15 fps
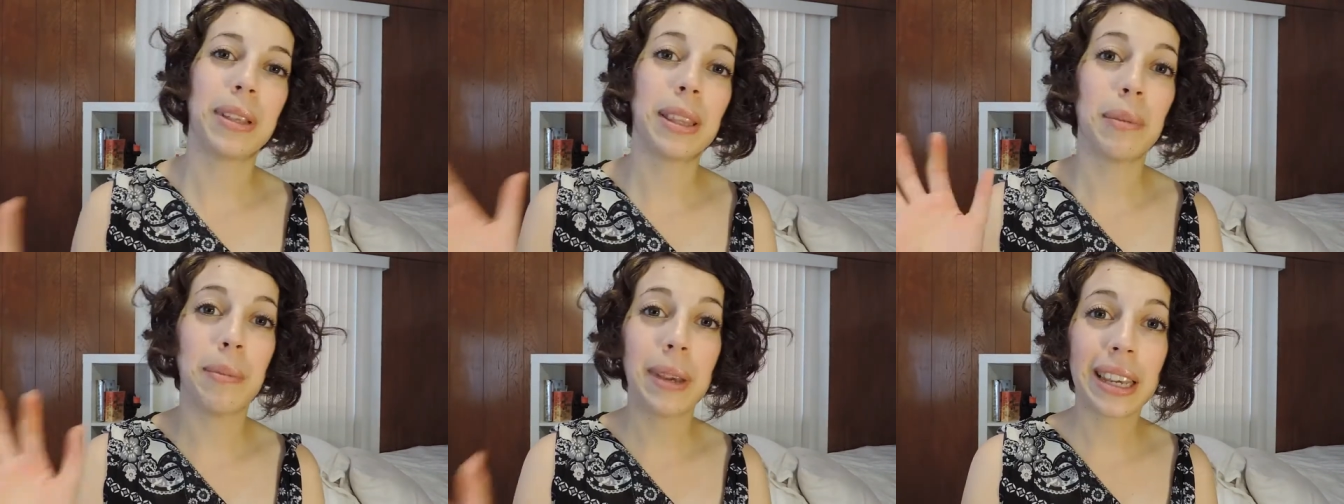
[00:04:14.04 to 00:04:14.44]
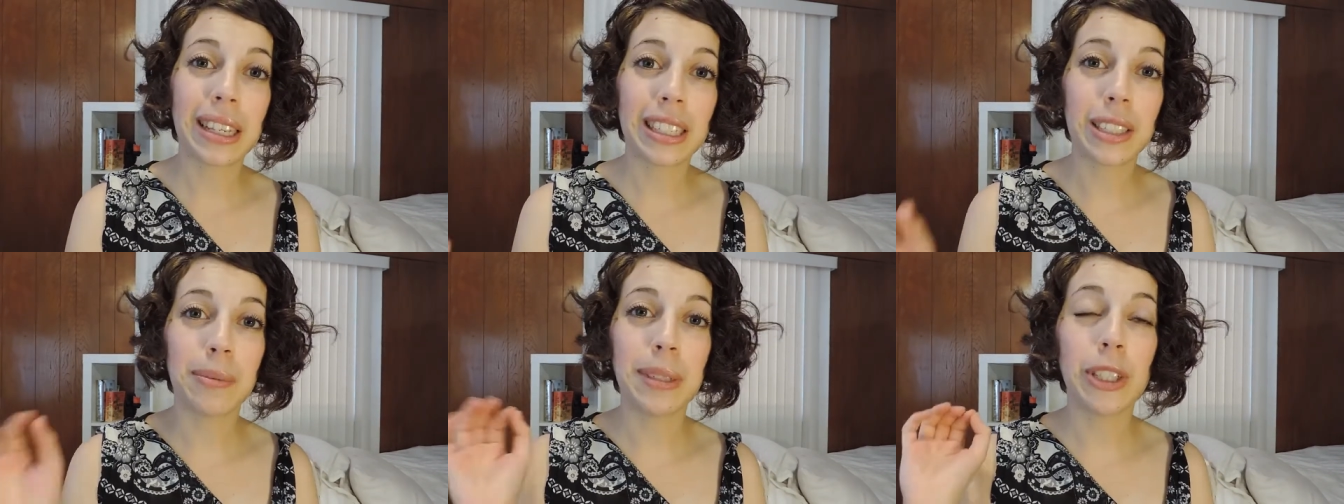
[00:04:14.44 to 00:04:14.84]
But the
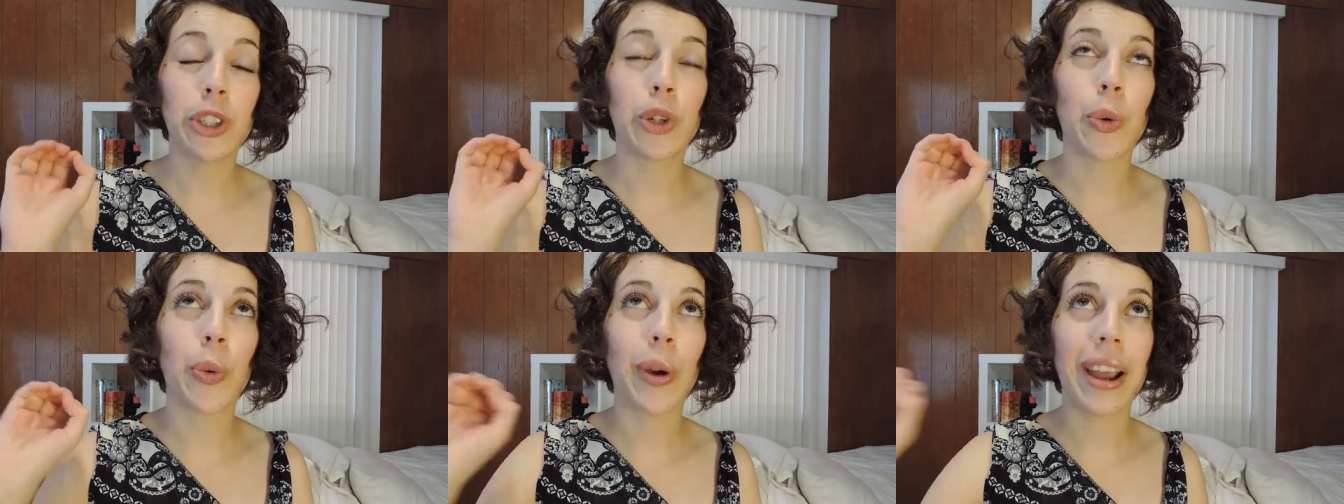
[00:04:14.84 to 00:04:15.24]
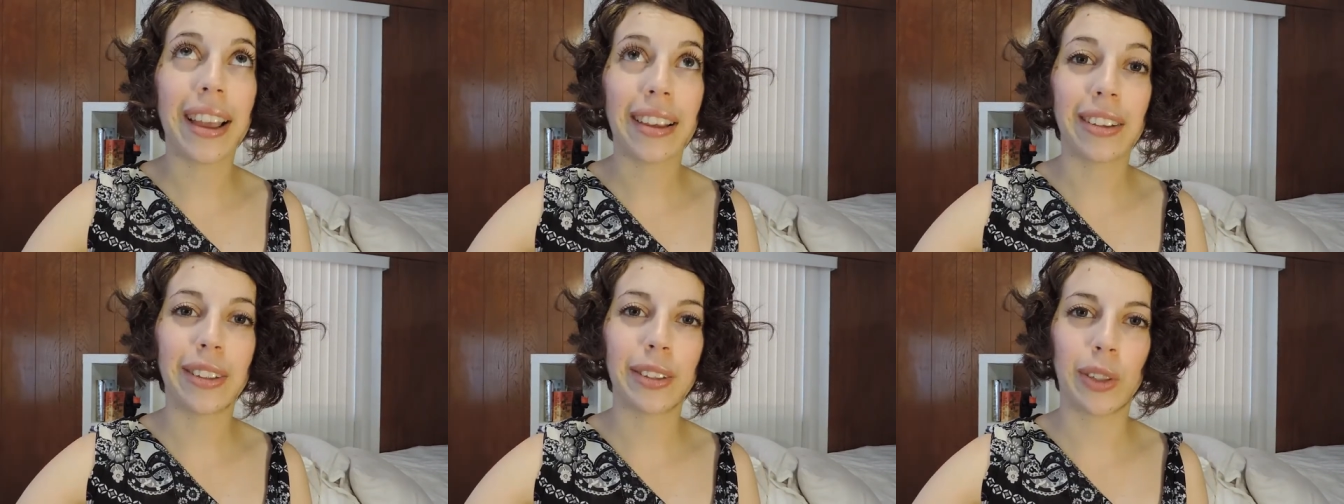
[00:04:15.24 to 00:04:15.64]
biggest
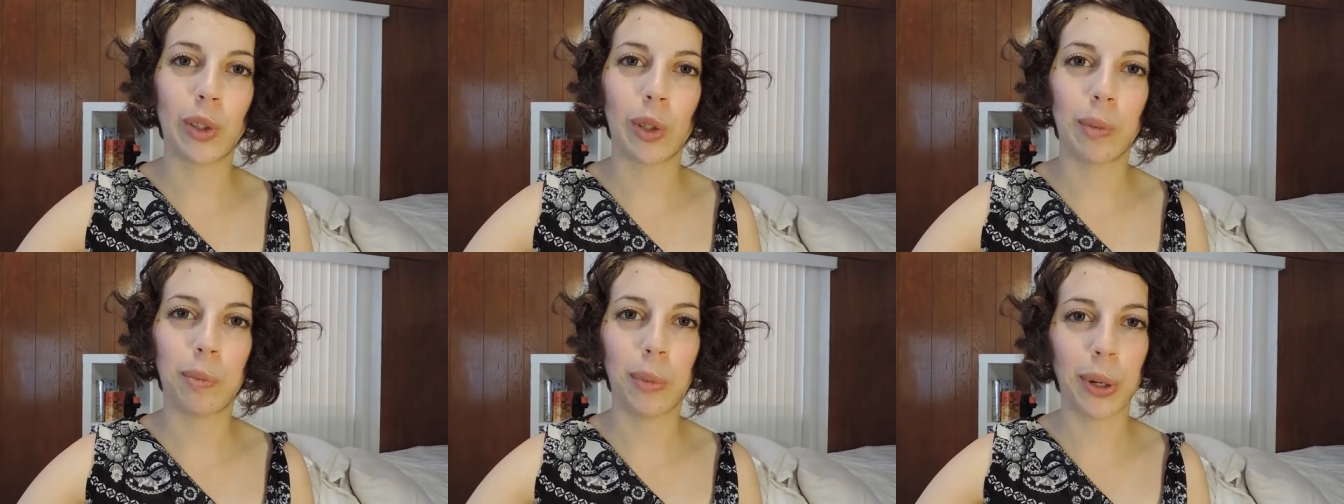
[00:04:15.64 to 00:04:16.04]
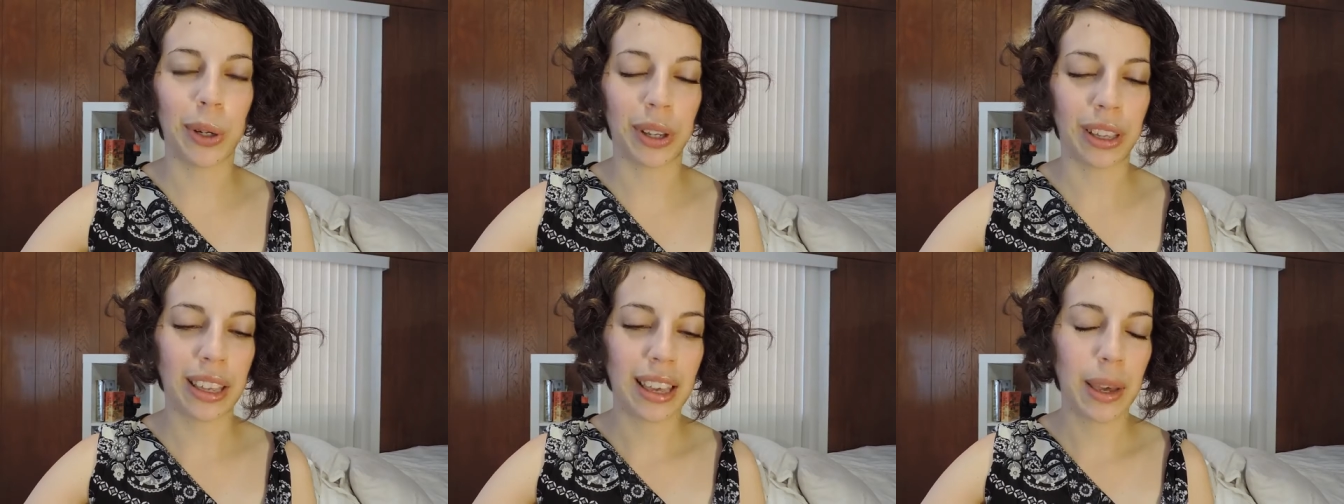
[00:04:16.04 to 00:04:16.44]
betrayal to the
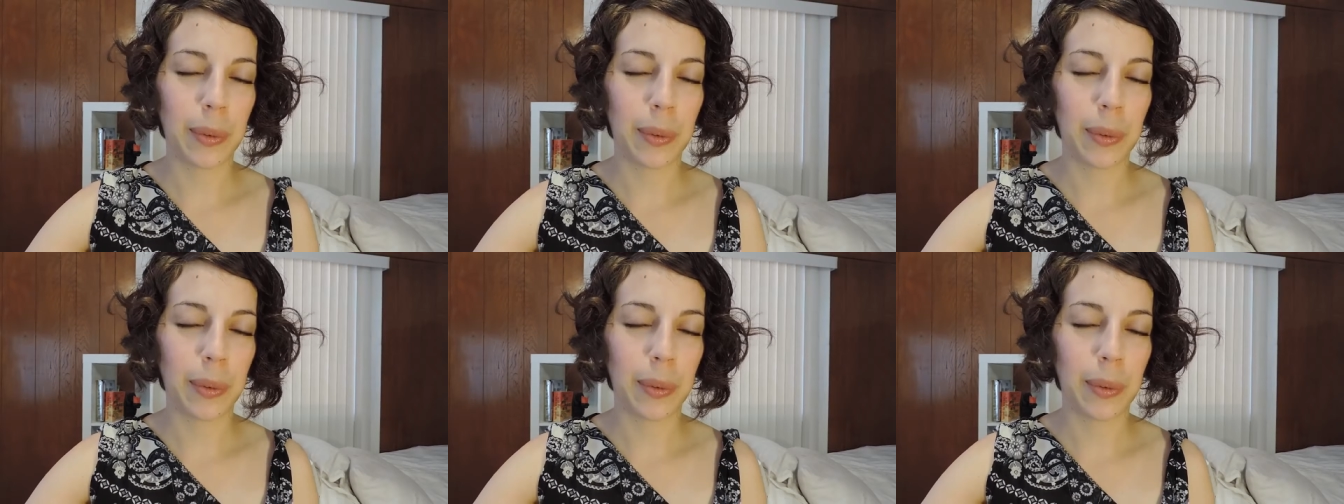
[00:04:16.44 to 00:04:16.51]
book